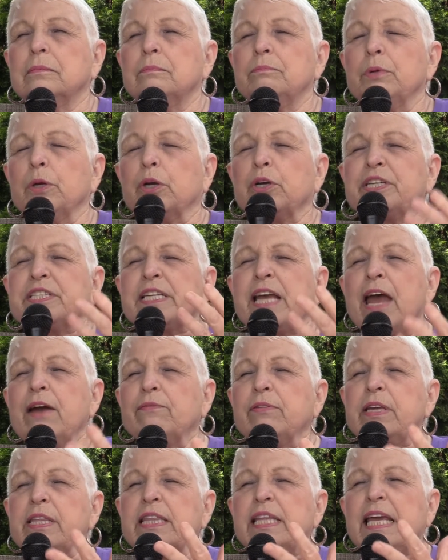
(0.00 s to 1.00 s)
because
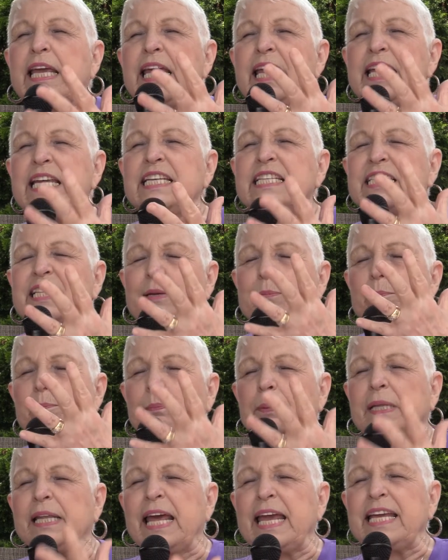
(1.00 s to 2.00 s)
everything is in
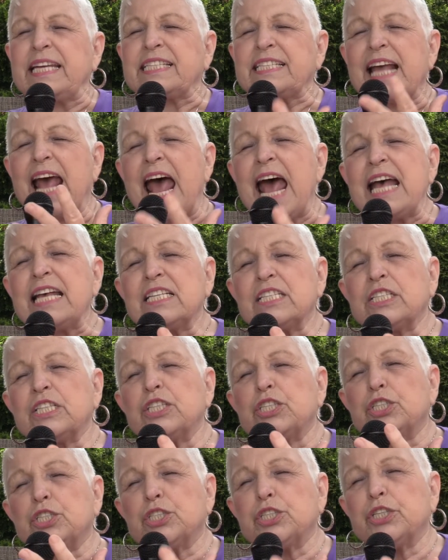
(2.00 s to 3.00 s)
place as
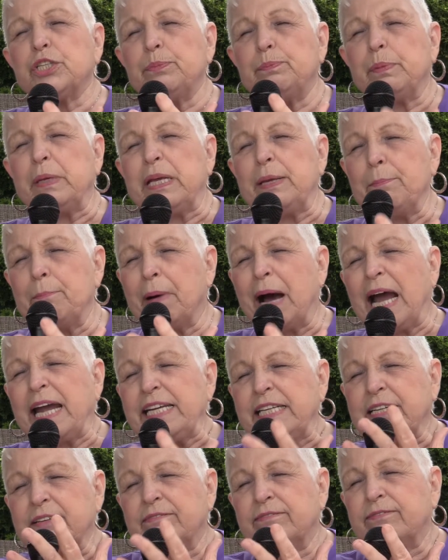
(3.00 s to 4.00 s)
it should be by
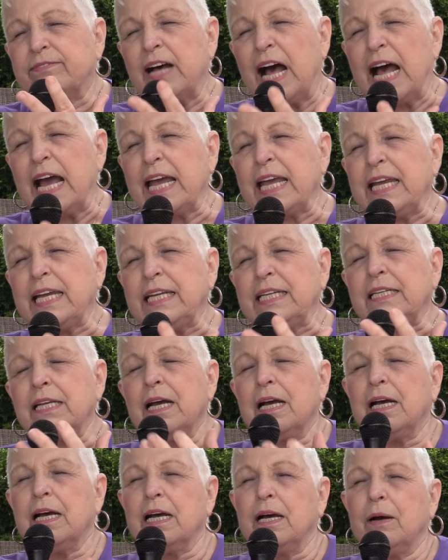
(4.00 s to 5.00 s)
divine
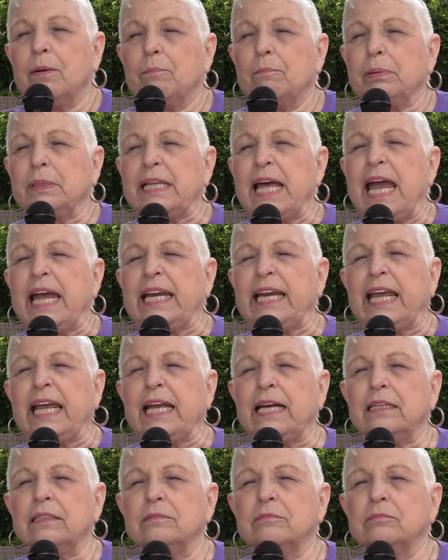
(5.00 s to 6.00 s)
planning.